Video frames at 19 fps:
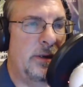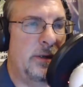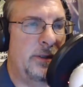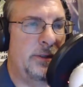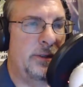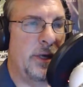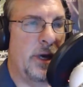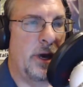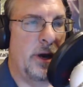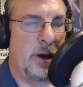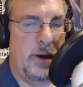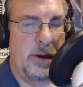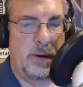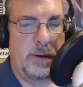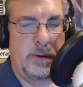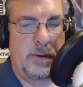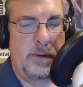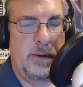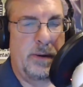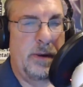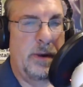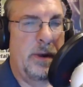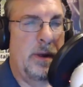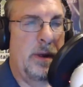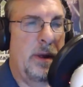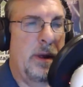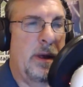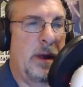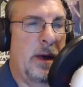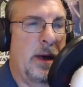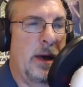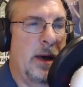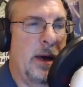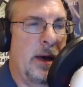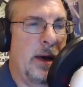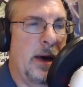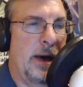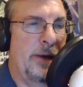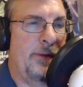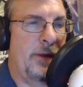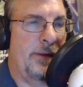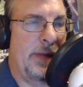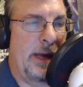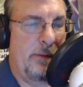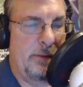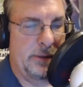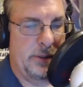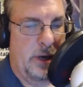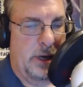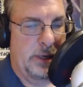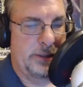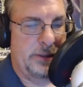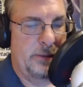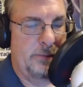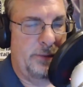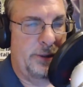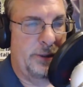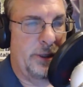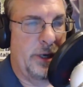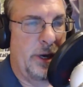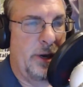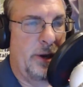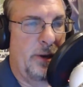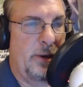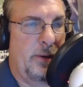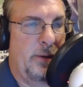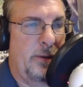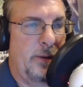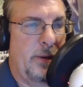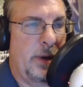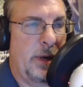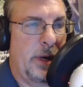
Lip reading: So I thought that was awesome. So